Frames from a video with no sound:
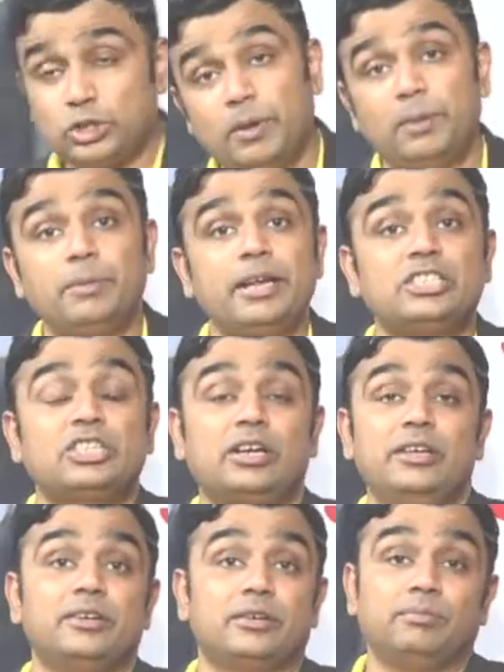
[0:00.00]
Mhambrey is
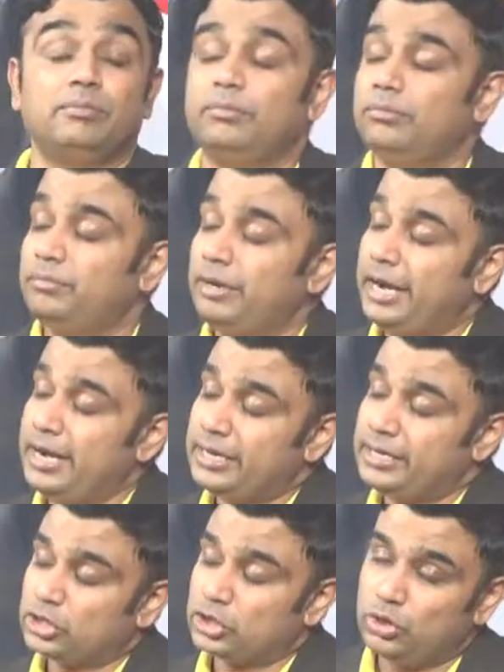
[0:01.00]
clear. It
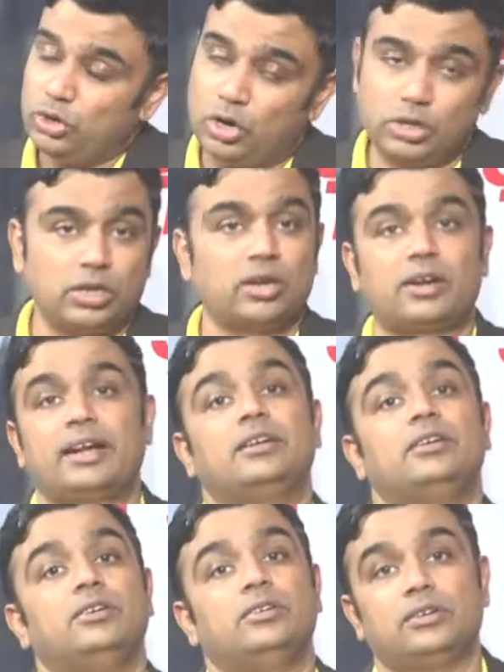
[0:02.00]
is not a rank
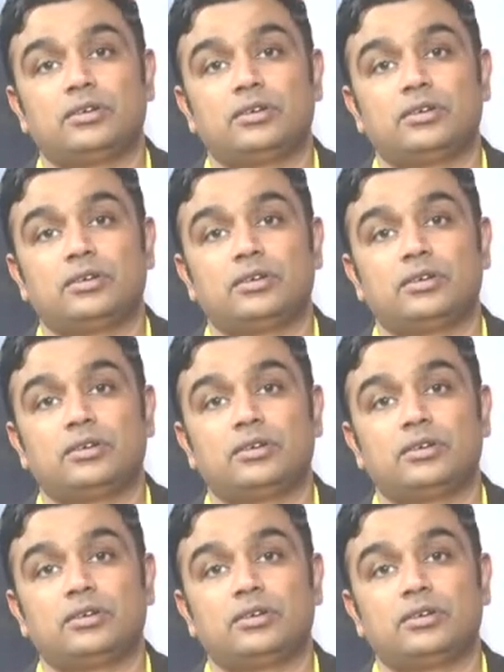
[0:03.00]
turner.